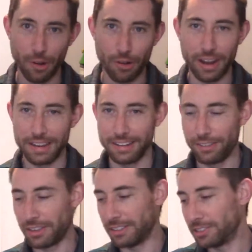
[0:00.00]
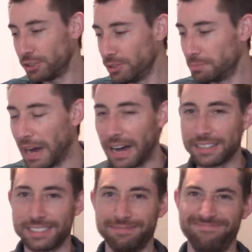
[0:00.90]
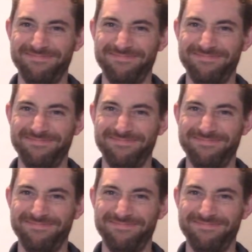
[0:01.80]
All right? Look at this huge box.